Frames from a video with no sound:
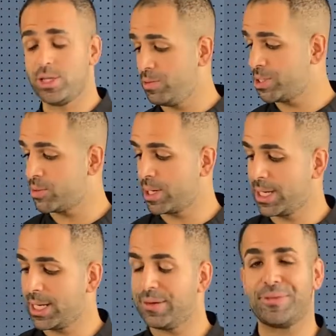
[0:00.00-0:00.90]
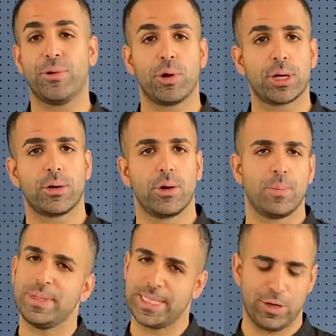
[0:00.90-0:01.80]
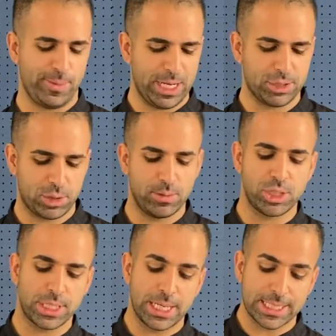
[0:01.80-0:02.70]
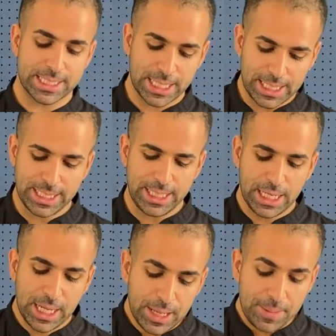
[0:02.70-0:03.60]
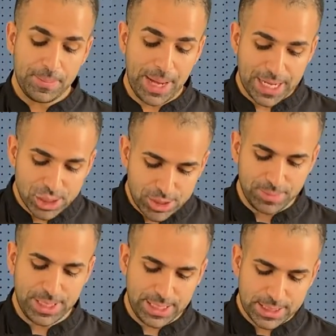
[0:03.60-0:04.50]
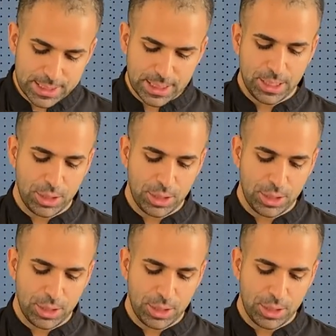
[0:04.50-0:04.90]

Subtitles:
do is we're gonna get a fork or a potato masher. We're just gonna slightly mash the beans.